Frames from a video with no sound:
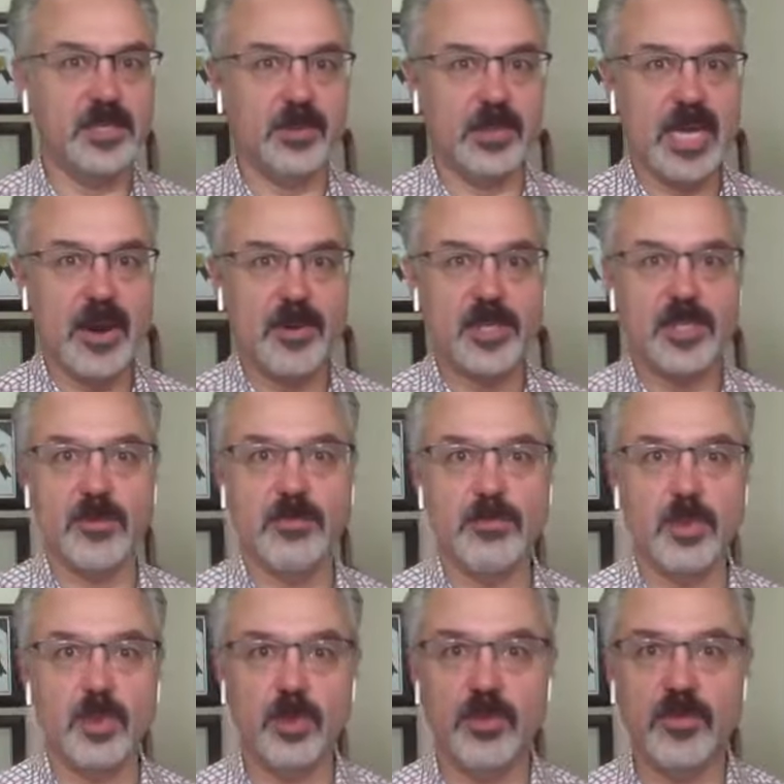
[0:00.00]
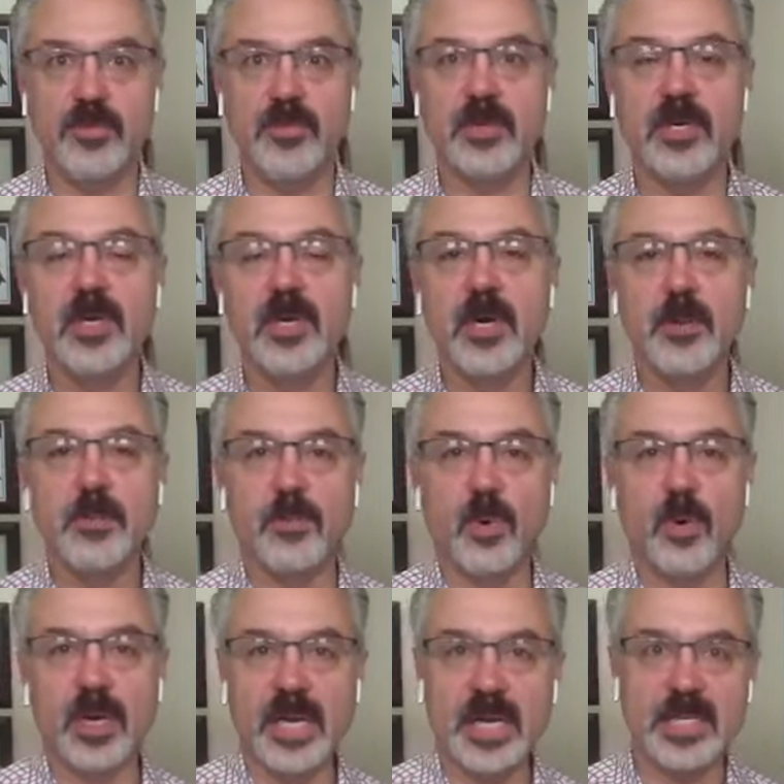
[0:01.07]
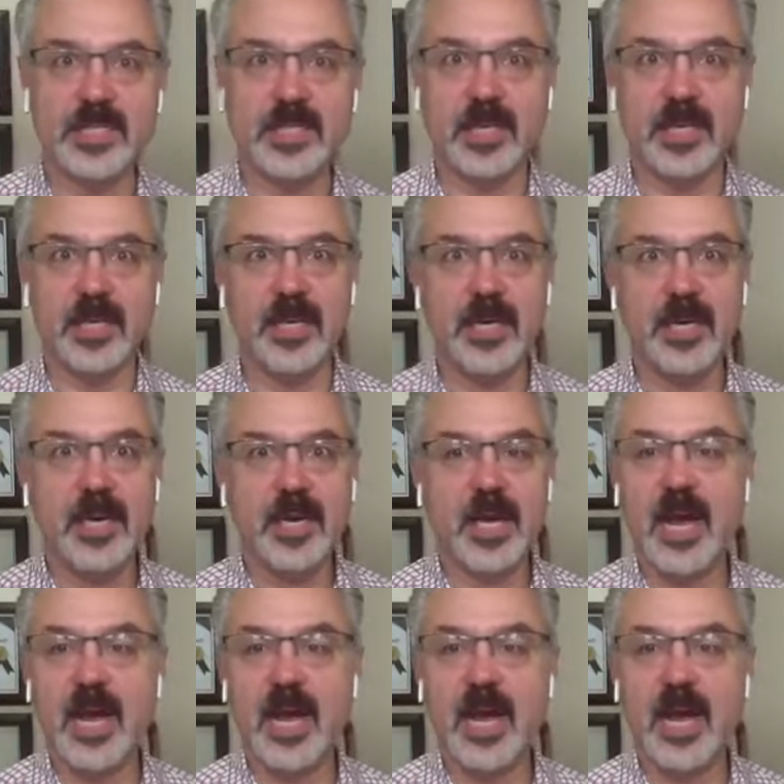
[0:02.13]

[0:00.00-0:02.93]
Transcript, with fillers: to allow it to move more easily?